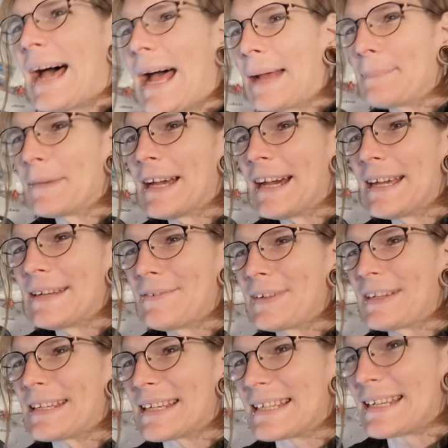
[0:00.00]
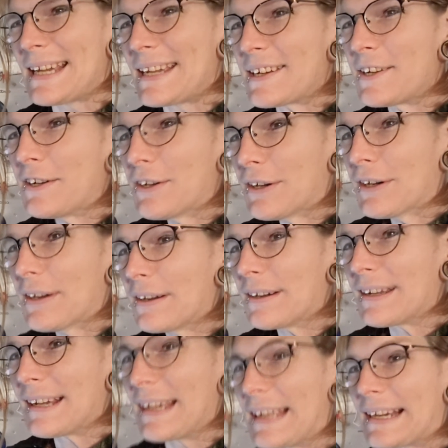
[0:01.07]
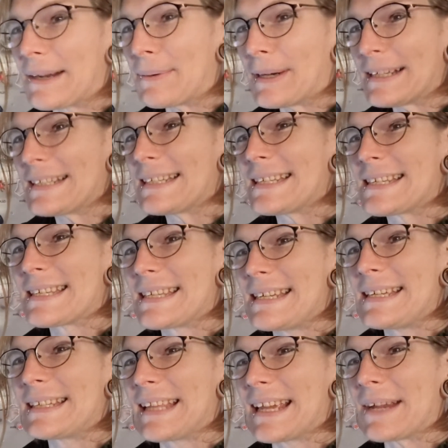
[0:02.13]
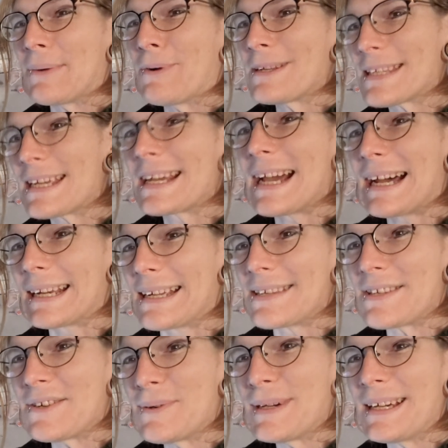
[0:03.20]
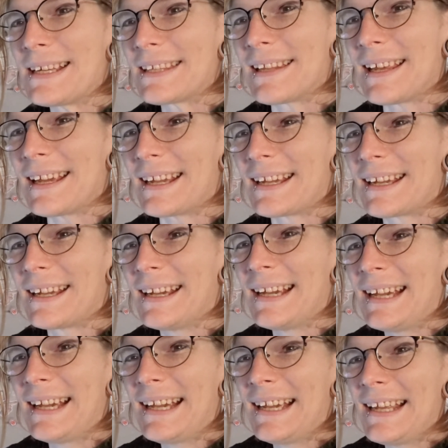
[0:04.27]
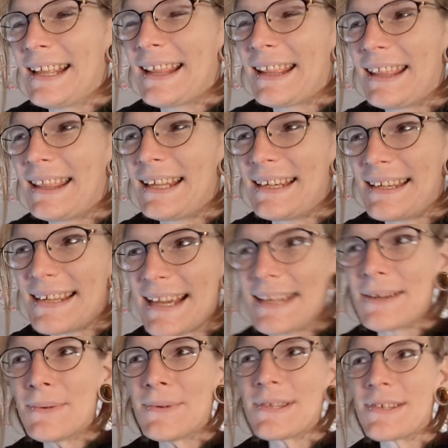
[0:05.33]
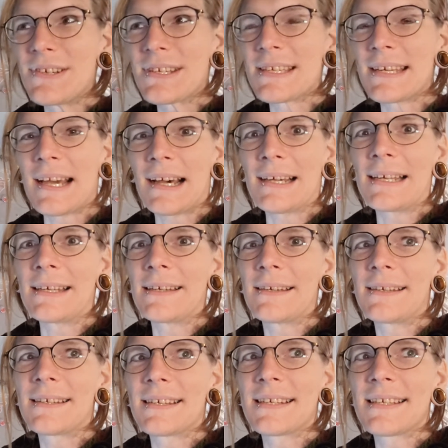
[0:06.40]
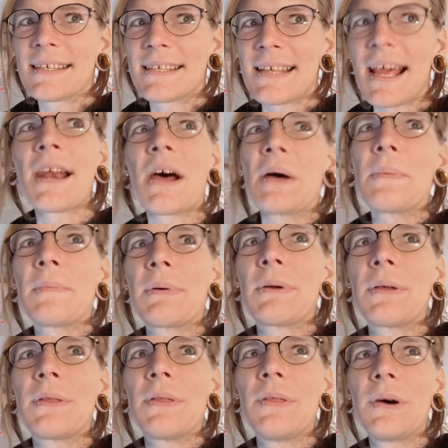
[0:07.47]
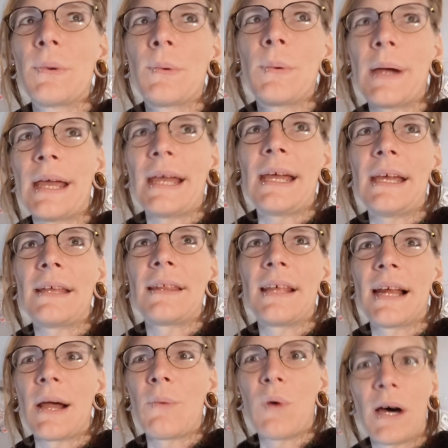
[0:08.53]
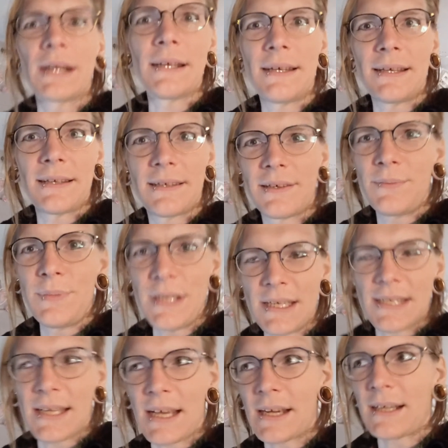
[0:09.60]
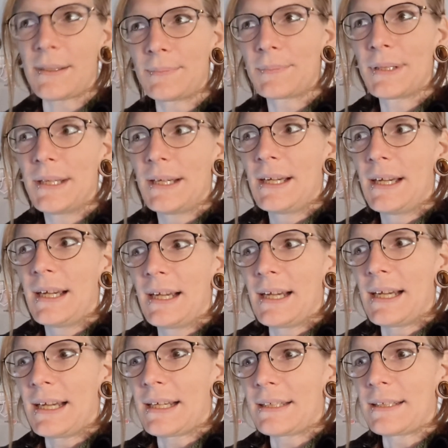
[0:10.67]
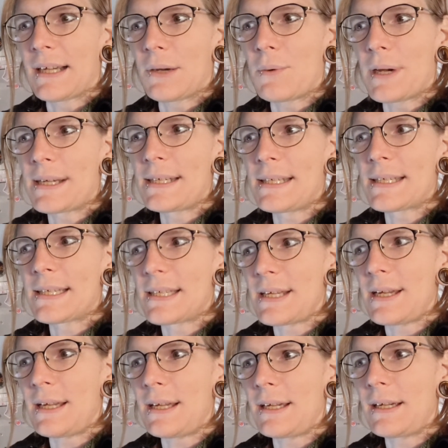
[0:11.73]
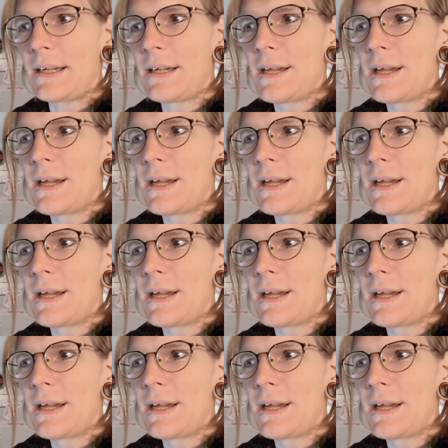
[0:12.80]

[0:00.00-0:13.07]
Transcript: I'm kind of a data nerd, and I wanted to see, like, once I got into it, like the data was just not set up the way that I wanted it to be set up. And I wanted to see